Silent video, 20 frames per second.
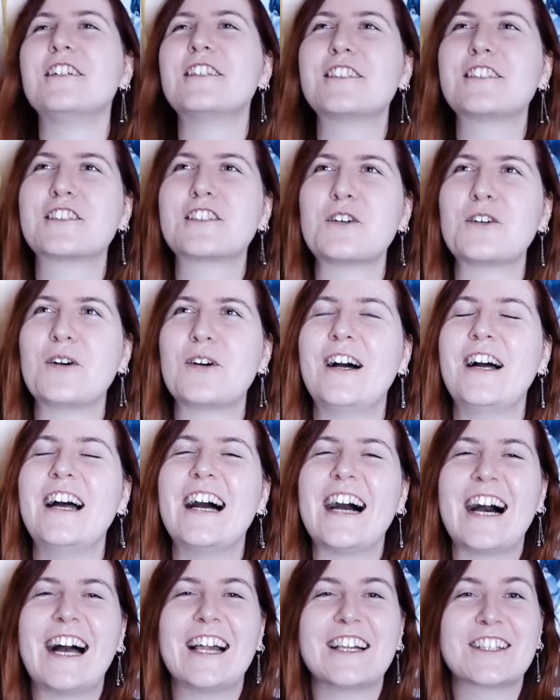So
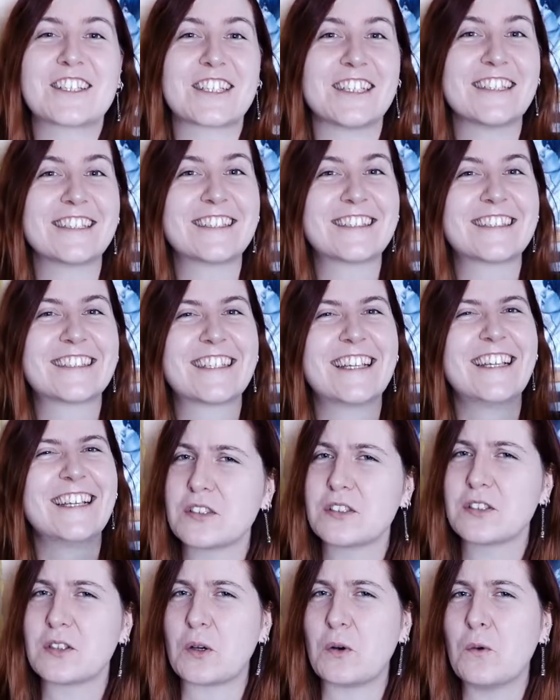I
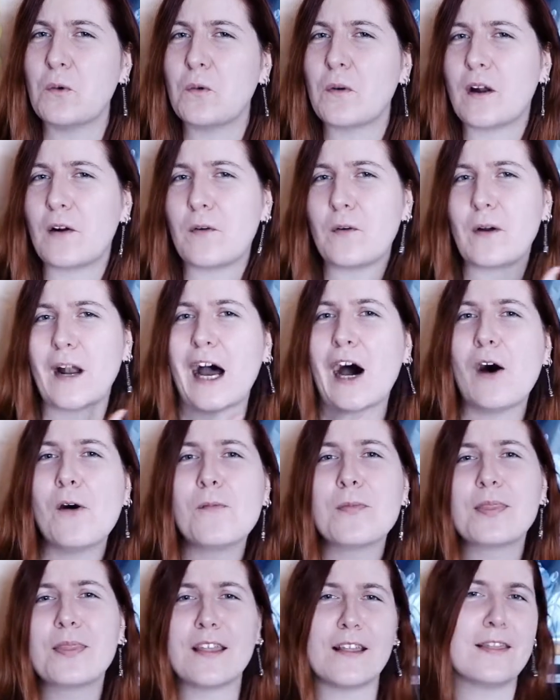just go
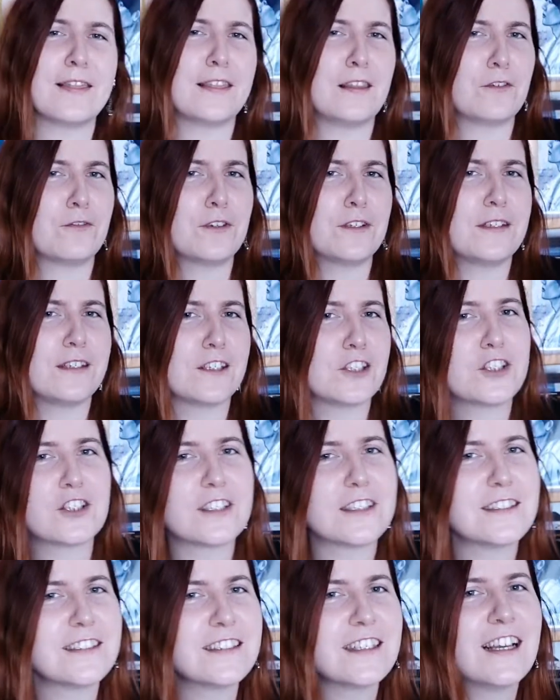around that
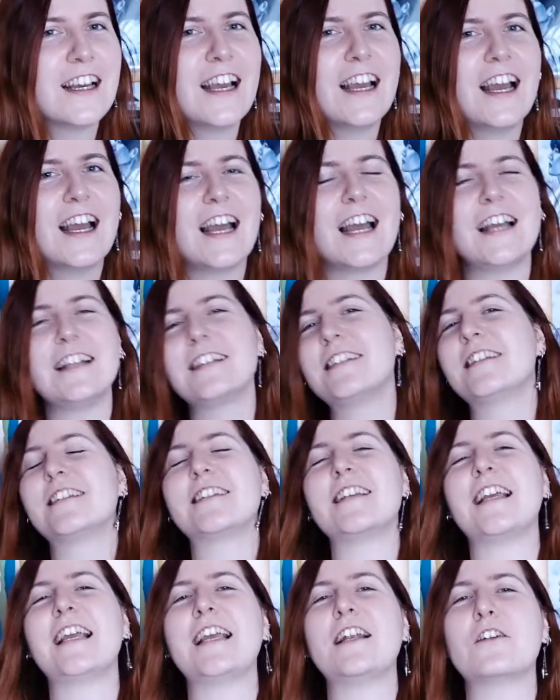definition and
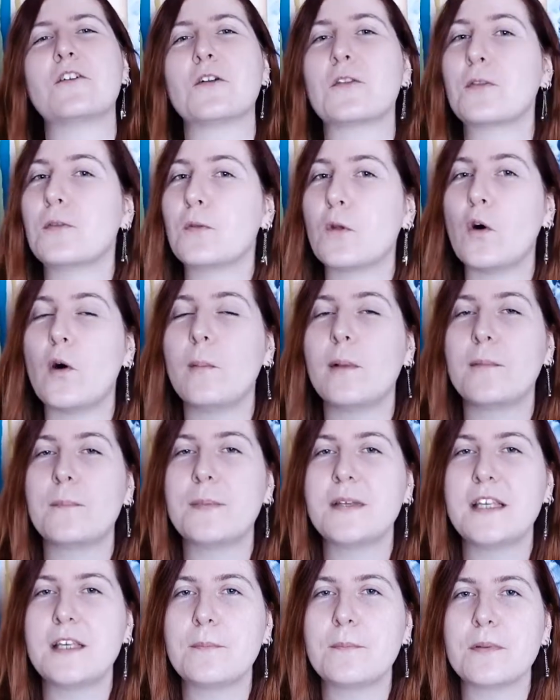say not normal
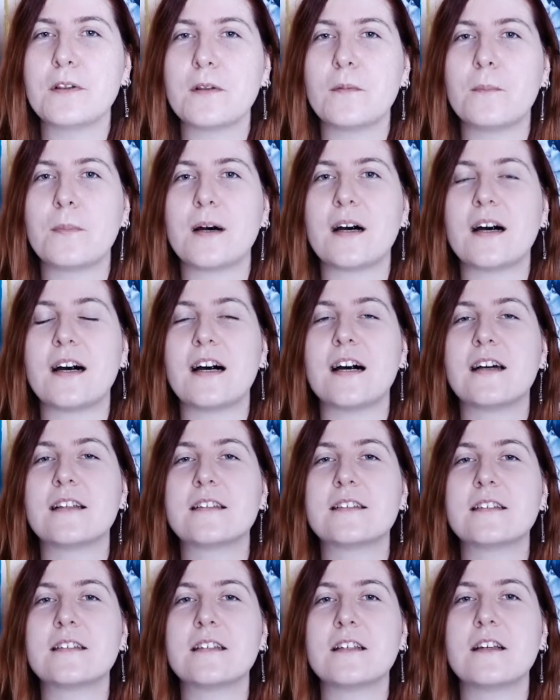people,
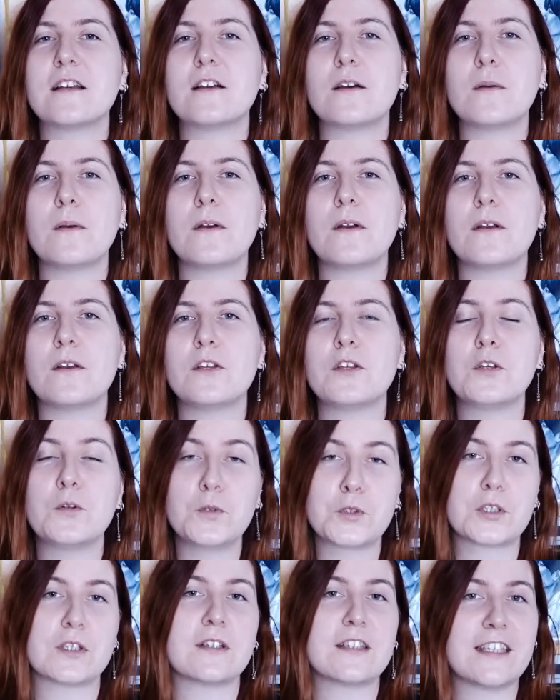but
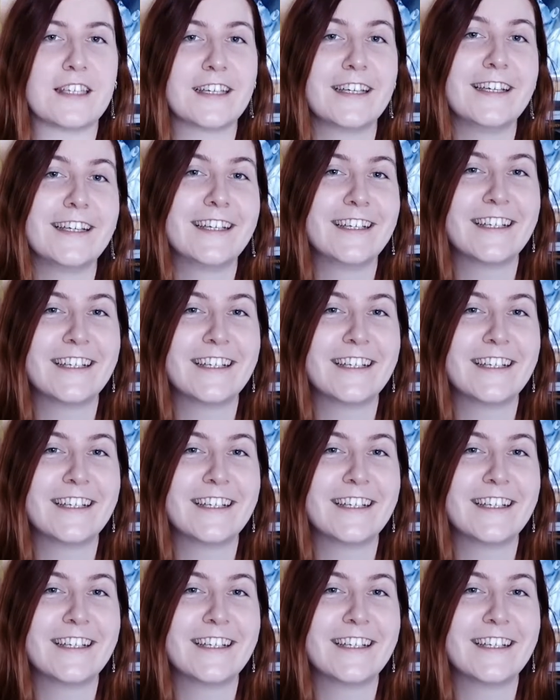usually